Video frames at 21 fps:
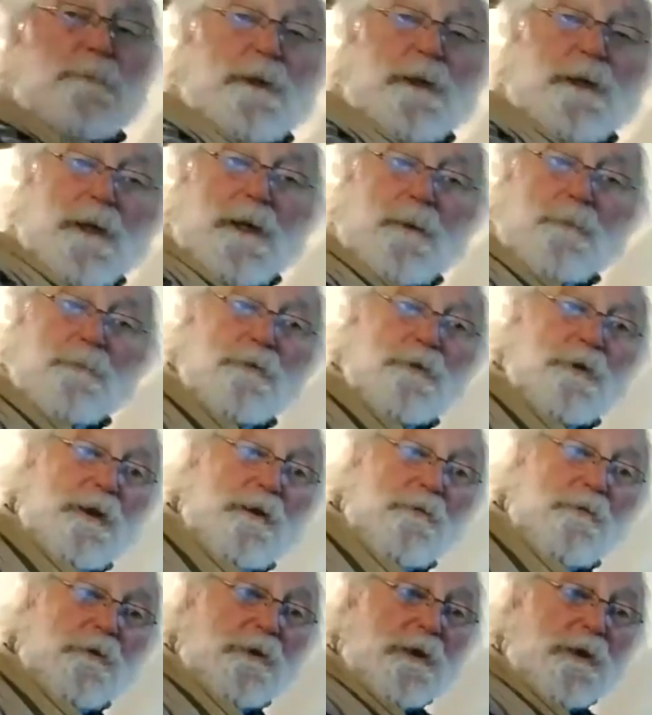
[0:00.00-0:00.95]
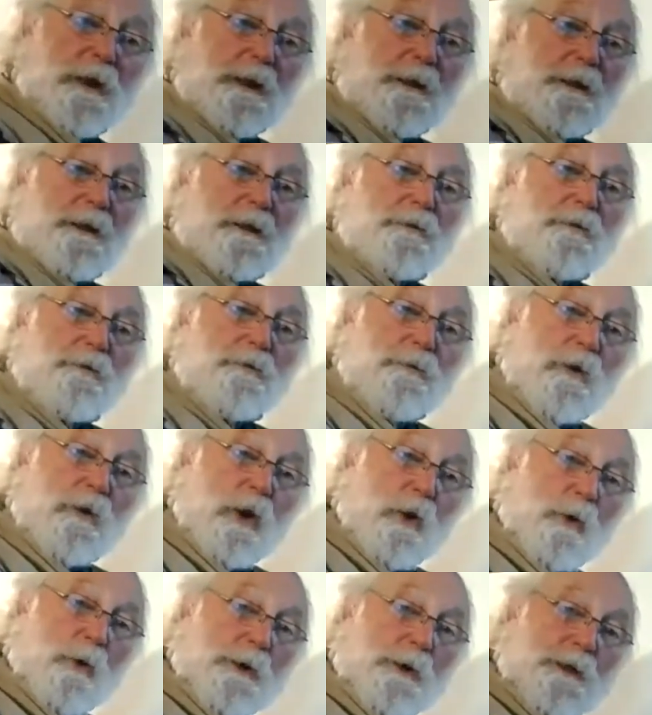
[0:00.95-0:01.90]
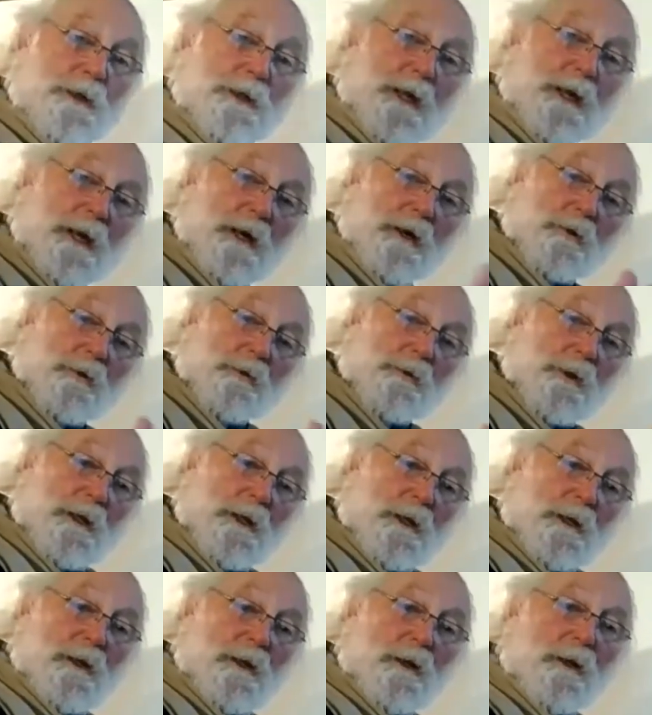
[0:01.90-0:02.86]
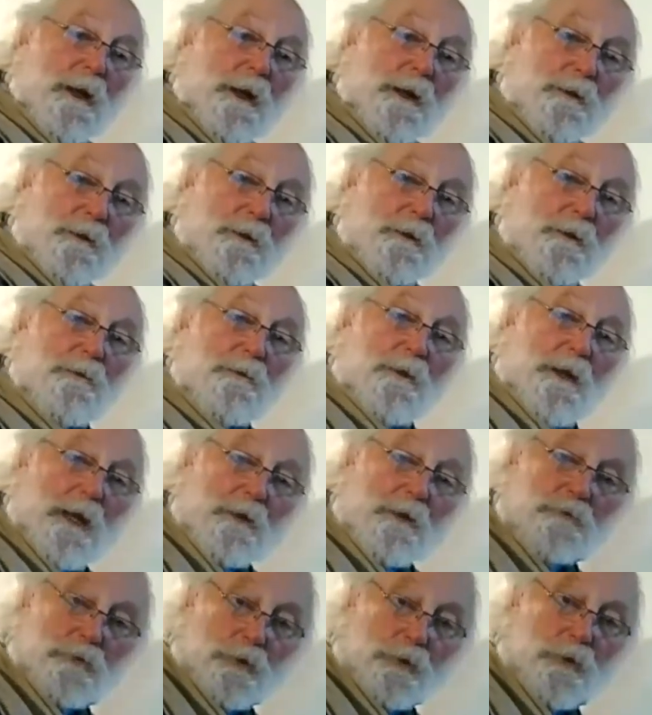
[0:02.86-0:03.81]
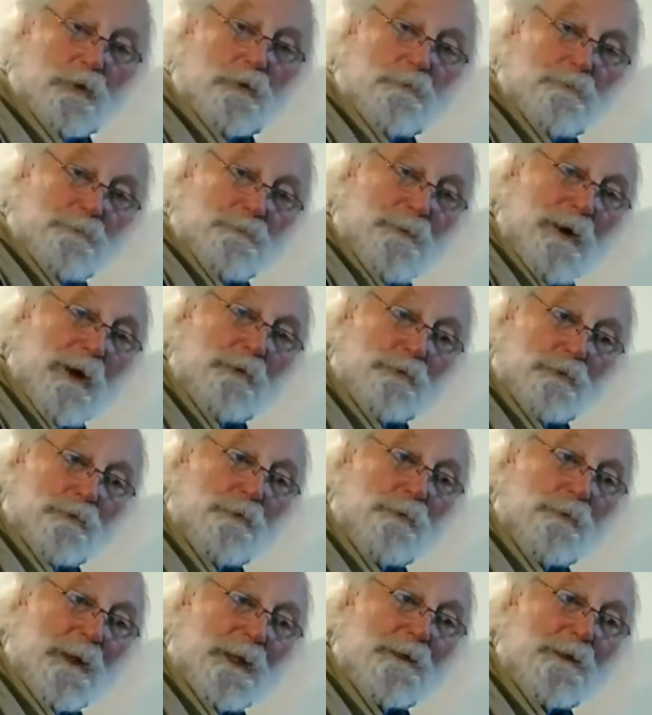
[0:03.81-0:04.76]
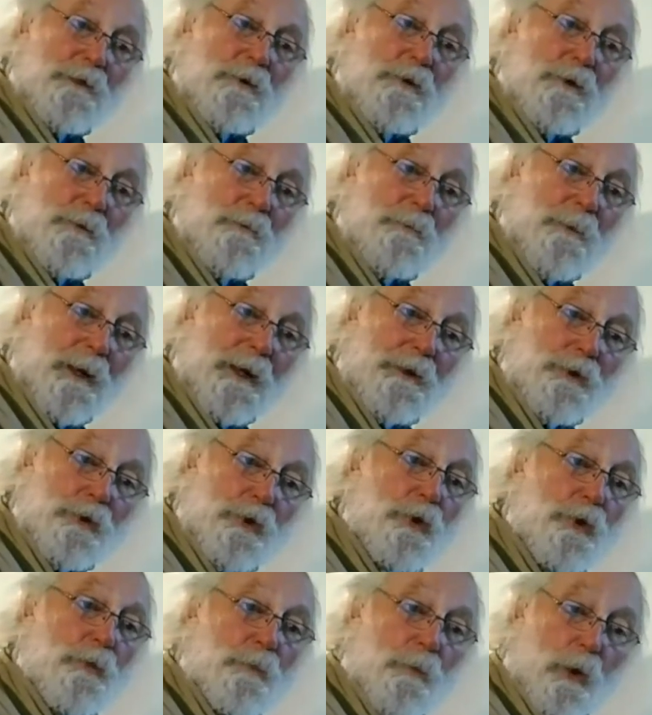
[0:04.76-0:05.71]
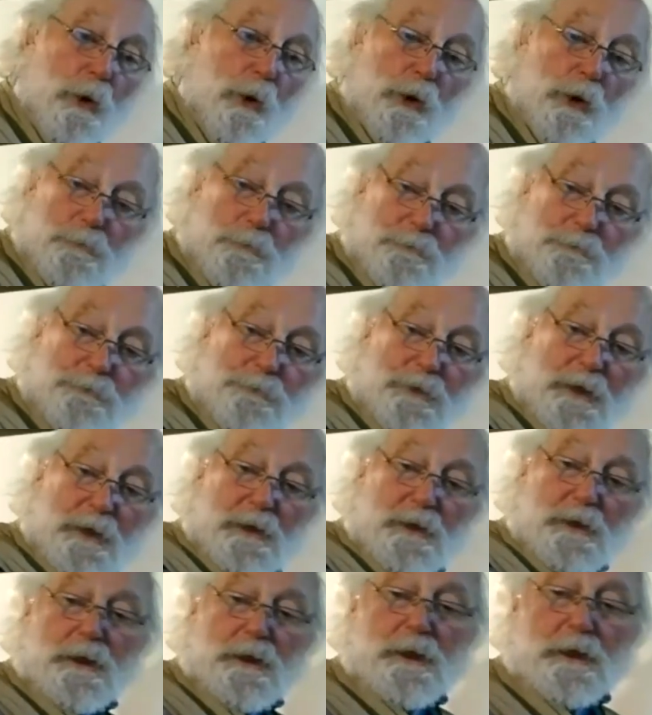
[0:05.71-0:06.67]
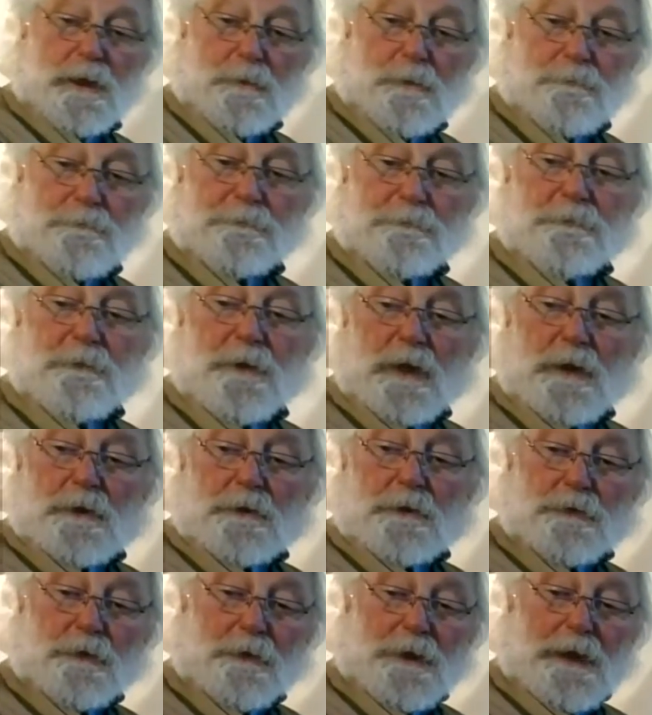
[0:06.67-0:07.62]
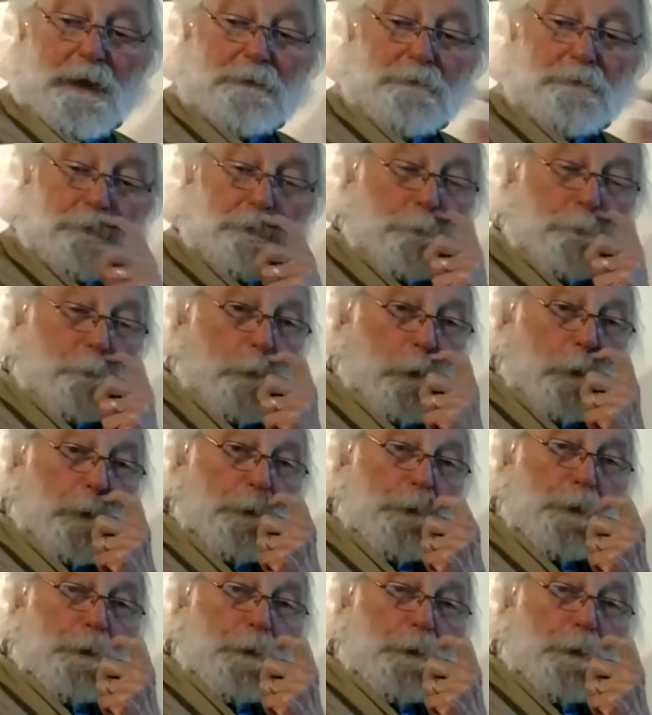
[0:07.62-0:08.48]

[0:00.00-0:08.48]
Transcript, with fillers: becomes even like it's flowing down like an actual mountain might do more. So that's one of the